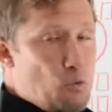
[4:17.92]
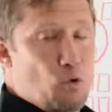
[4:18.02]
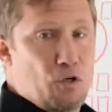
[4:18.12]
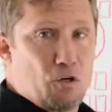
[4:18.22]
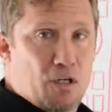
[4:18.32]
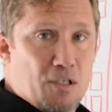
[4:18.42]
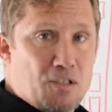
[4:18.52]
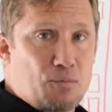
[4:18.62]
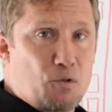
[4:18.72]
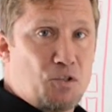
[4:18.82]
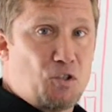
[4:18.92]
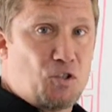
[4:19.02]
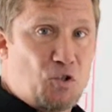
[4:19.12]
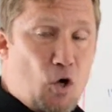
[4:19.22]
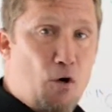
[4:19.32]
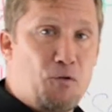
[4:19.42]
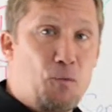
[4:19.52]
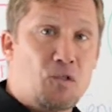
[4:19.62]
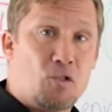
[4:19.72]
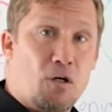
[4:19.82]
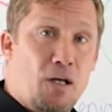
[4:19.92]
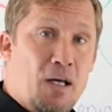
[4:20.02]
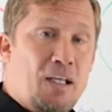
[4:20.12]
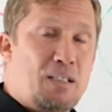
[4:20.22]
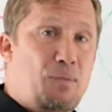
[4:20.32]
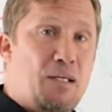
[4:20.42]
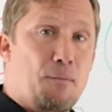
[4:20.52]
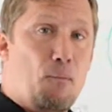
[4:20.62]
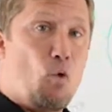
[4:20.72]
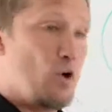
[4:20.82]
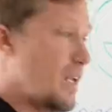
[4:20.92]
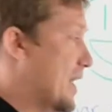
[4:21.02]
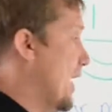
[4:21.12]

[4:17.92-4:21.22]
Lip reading: your customers, yourself, you start to become more engaged